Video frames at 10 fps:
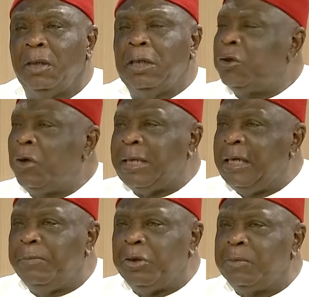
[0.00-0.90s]
it's not
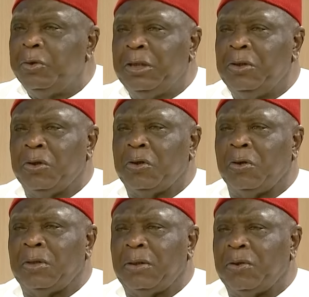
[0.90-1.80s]
an impossible thing to
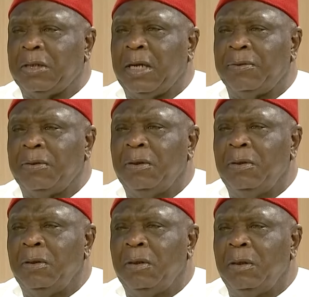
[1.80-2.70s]
sort out.
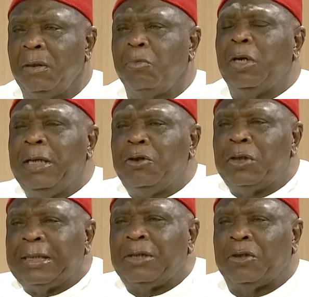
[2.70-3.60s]
But let
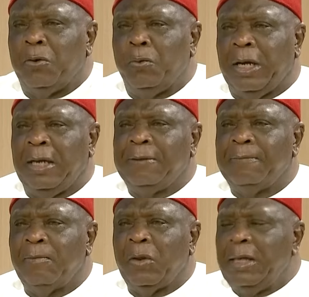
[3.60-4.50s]
us start somewhere.
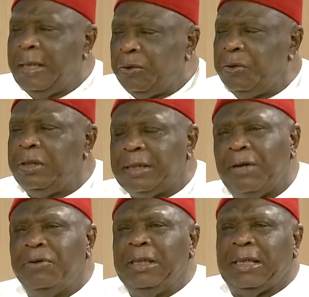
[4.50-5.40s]
Let's use the
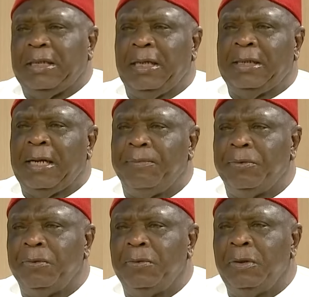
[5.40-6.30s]
South East as an
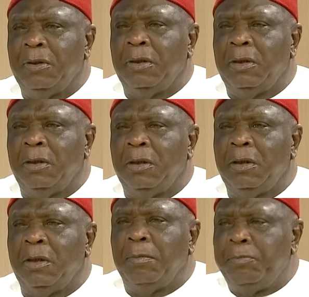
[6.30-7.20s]
example.
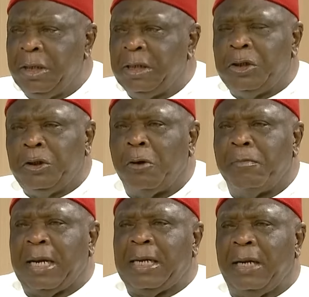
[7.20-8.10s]
Bring this
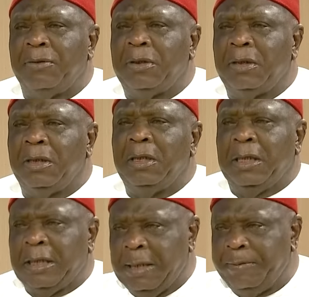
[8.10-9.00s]
young man out,
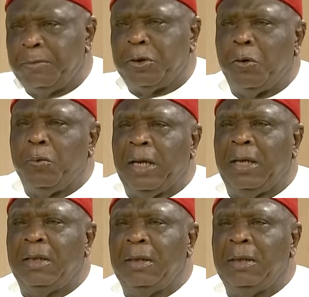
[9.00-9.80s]
keep him somewhere,